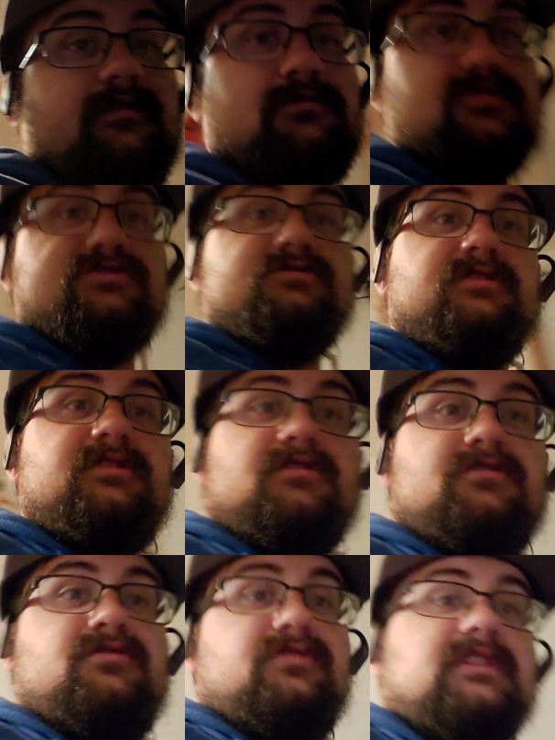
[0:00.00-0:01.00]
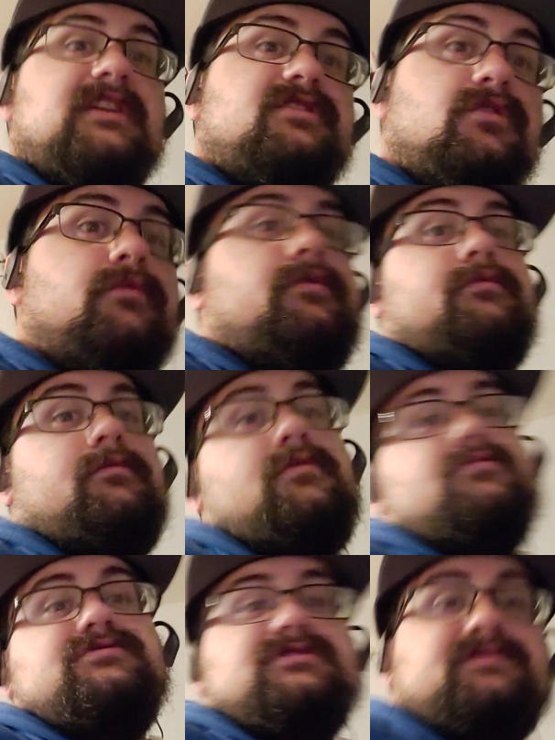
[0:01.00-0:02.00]
a Marshall in here too that I don't
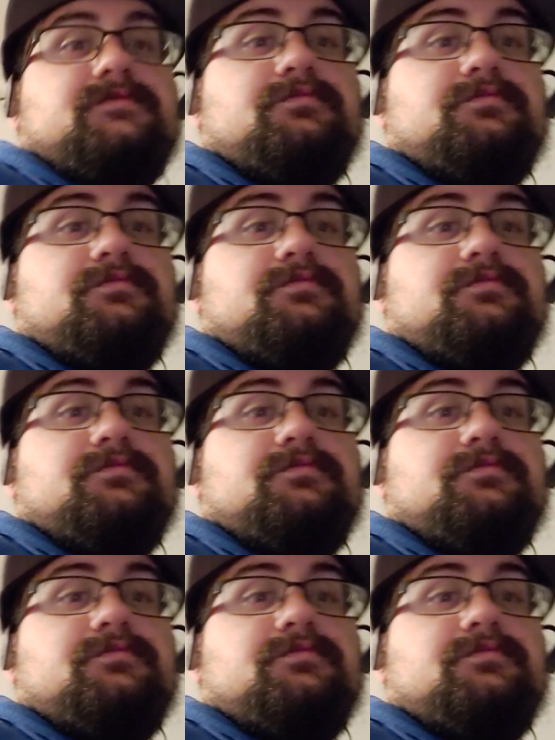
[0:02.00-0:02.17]
throw just for